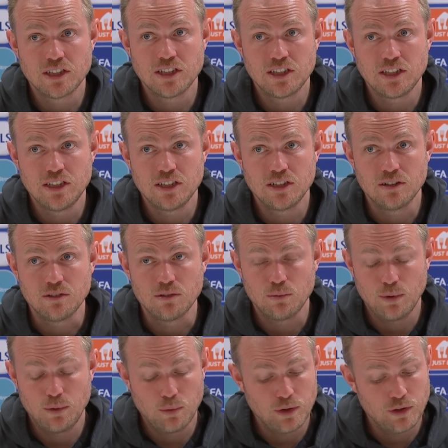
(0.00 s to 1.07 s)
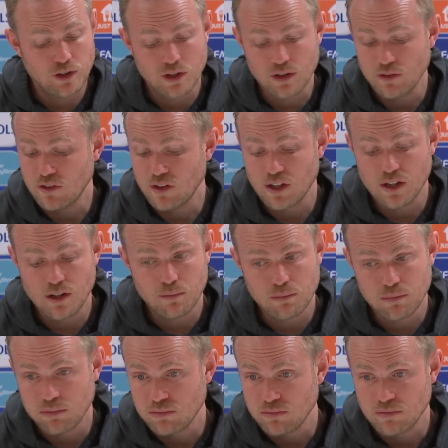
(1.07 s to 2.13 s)
this season. We won the Conti
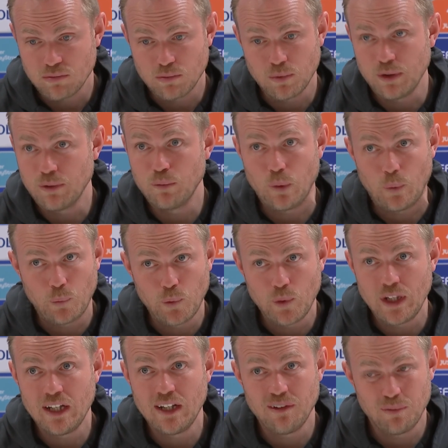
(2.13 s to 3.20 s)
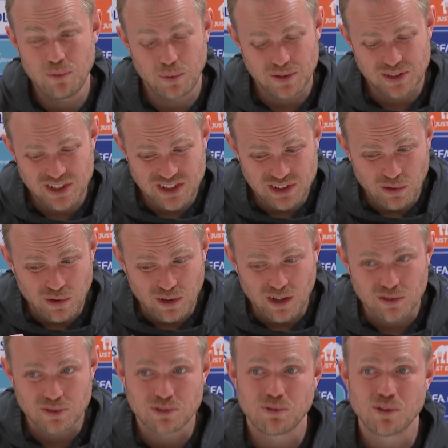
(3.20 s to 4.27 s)
Cup. We were really, we were so
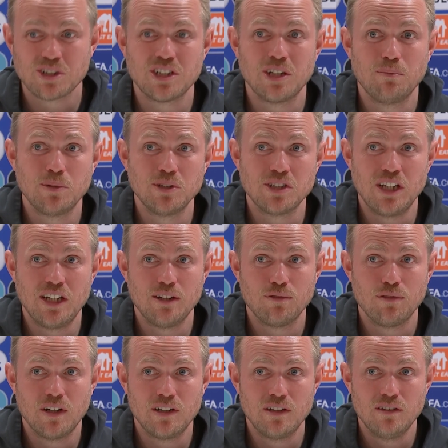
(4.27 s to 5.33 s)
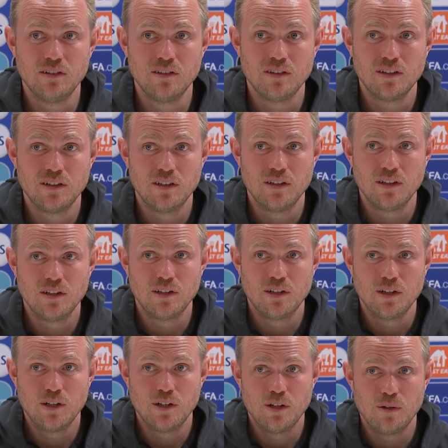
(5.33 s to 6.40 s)
close for a Champions League final.
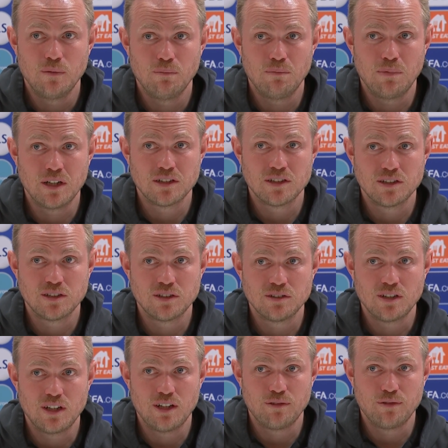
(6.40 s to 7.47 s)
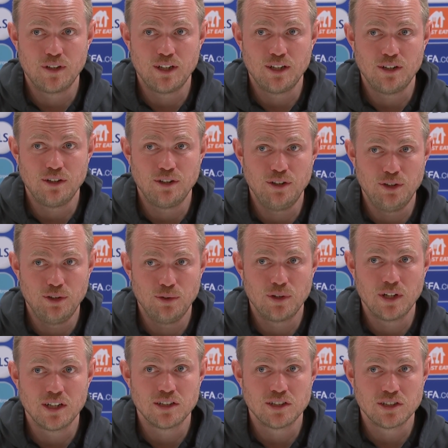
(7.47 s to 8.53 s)
But I think you
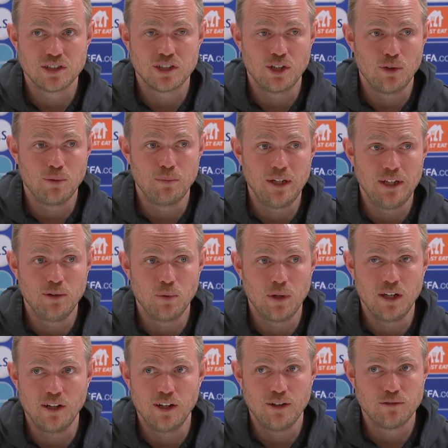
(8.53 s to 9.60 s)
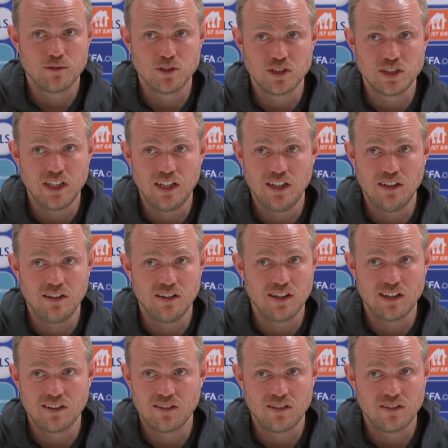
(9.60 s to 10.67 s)
guys know me well enough to see
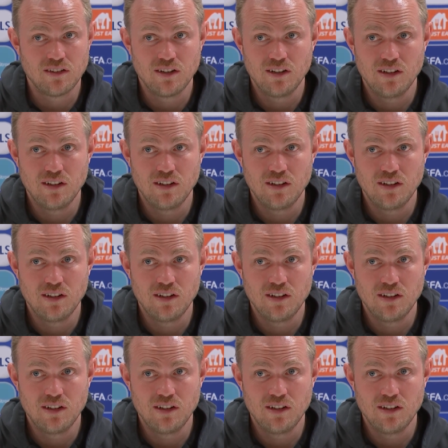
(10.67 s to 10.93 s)
that